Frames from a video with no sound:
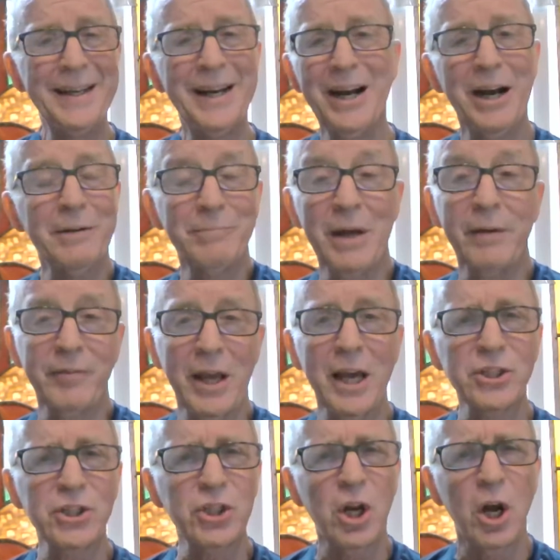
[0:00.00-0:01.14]
I have to
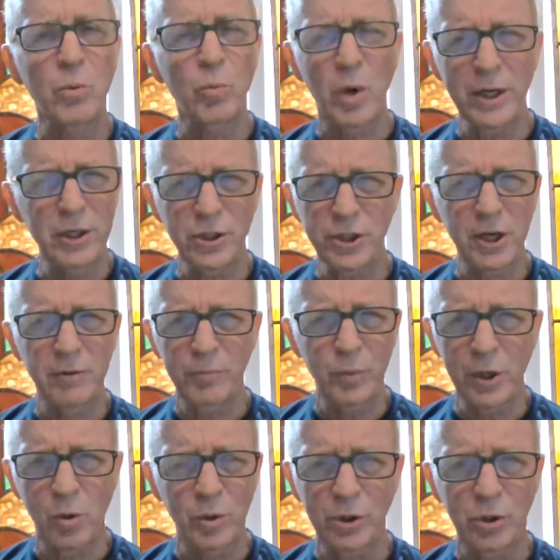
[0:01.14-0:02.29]
ask John, why didn't you
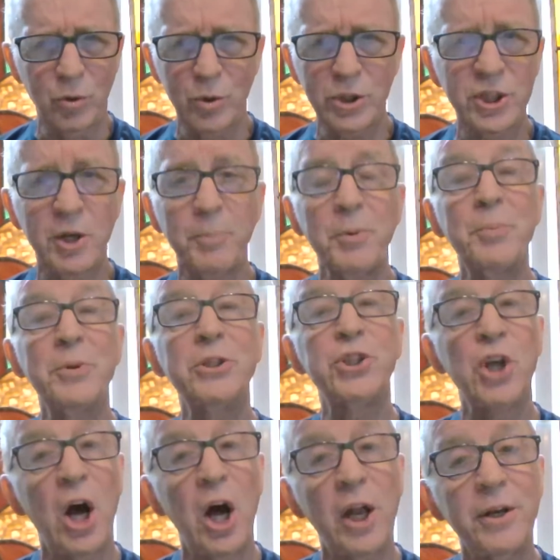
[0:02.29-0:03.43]
record the Lord's Supper? But
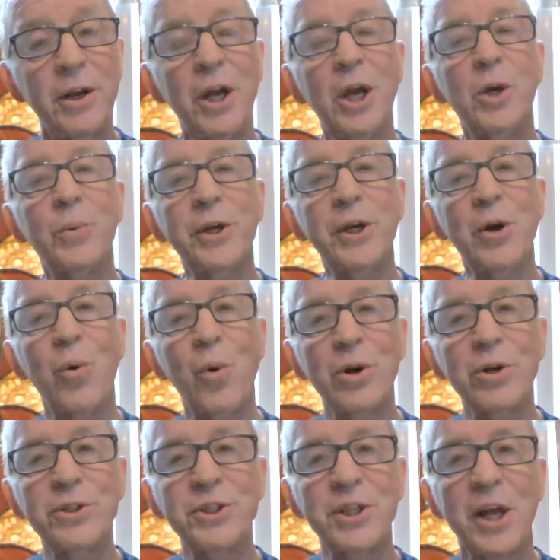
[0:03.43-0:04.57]
John
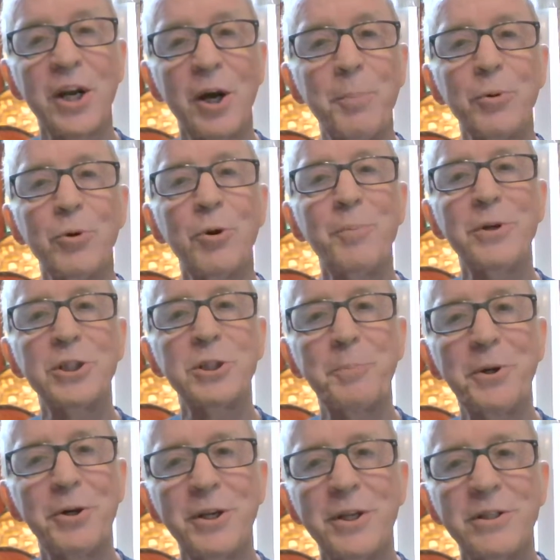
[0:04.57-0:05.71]
records that upper room
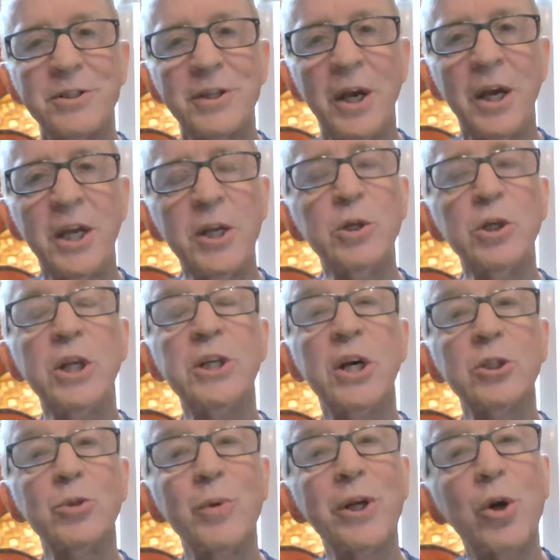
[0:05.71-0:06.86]
experience. He
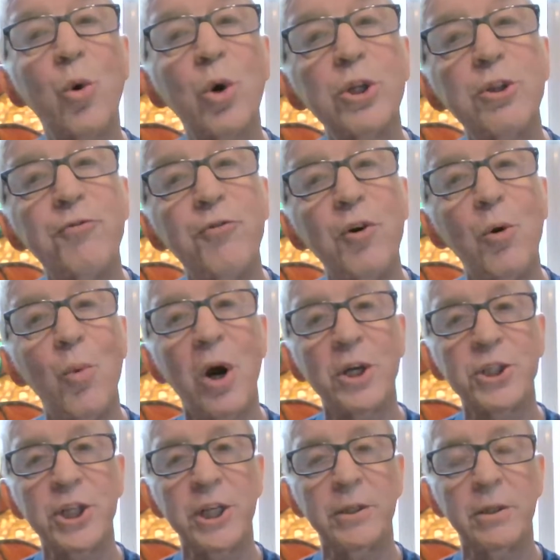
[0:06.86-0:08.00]
does record the foot
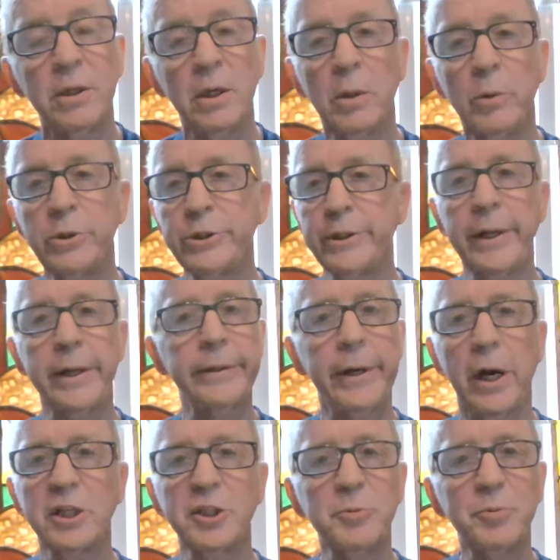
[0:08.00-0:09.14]
washing, which the other
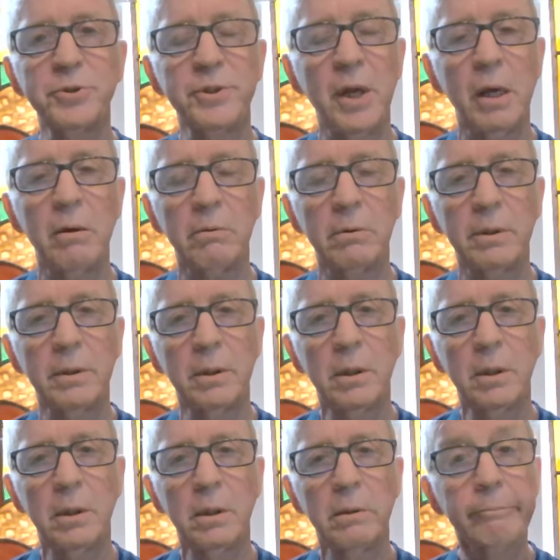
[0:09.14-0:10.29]
Gospels don't.
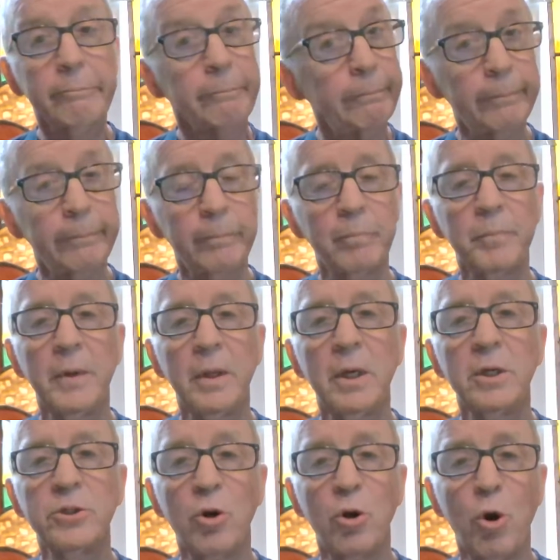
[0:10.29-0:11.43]

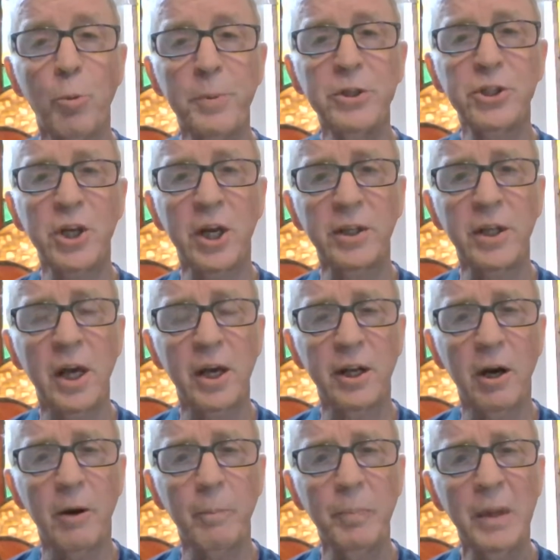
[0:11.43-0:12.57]
So I hope you check that
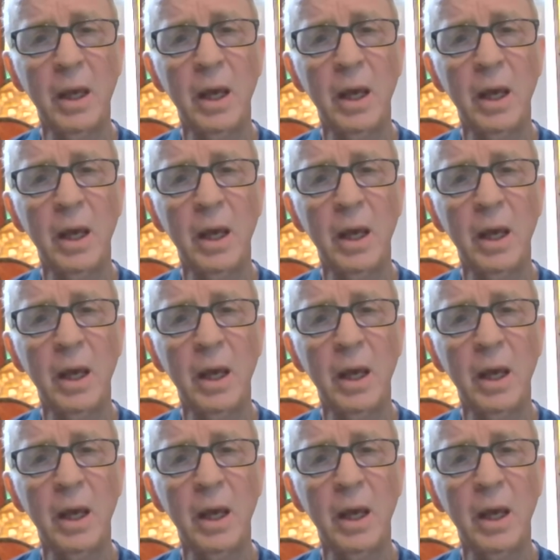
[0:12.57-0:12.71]
out.